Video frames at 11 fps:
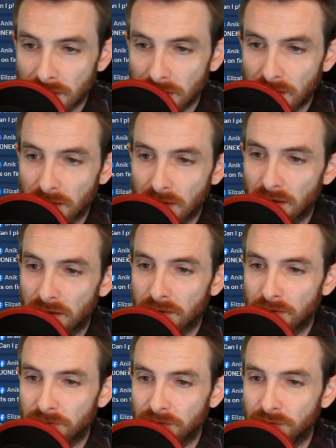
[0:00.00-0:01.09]

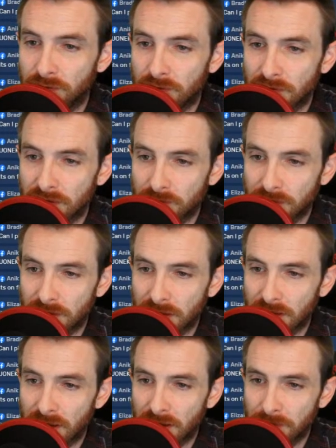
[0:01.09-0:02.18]
U1
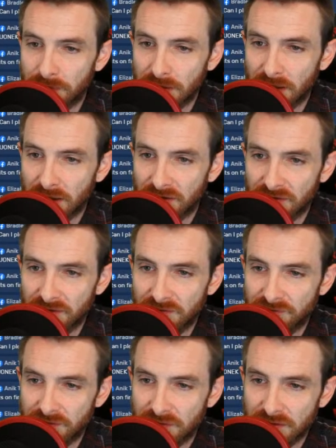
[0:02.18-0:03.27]
up a lot
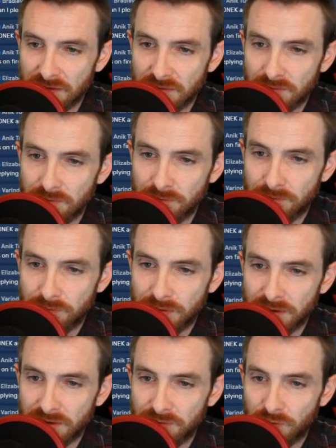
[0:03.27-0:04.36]
of
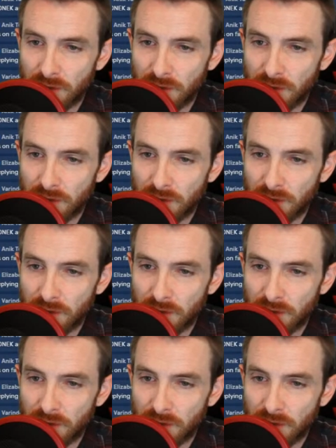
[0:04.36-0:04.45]
build.